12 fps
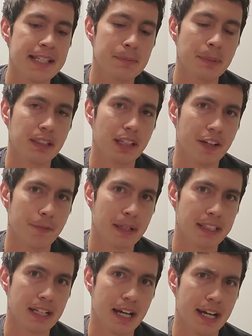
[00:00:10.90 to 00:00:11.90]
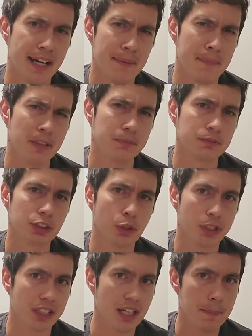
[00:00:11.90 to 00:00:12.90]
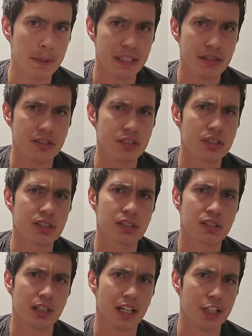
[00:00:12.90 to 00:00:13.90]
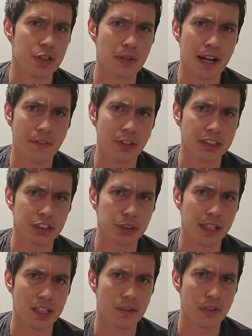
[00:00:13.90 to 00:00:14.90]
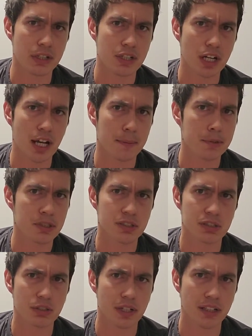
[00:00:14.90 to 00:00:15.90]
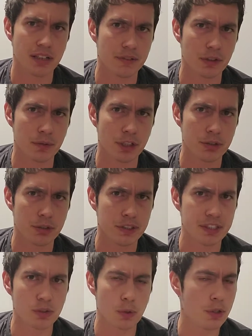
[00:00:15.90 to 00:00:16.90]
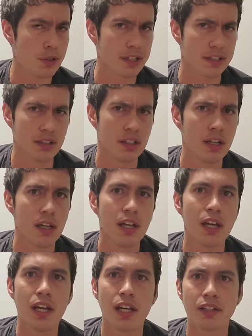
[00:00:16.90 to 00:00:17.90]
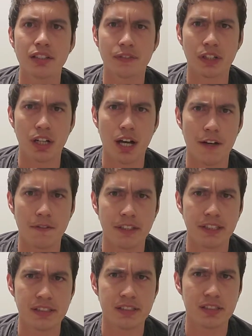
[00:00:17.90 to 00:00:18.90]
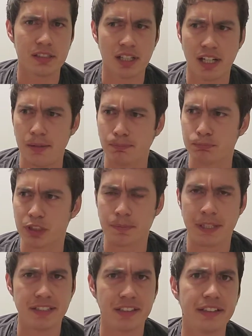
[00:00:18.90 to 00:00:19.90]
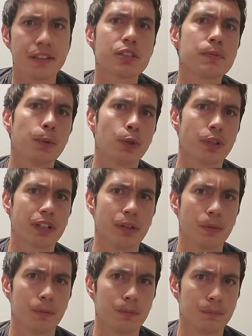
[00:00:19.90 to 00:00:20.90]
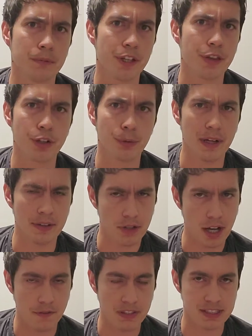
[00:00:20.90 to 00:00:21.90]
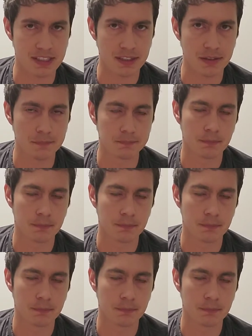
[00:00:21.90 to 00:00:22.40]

Spent a lot of my time going to cuppings, traveling to try different shops, trying different roasteries, ordering different coffees, just basically exploring the third wave coffee scene.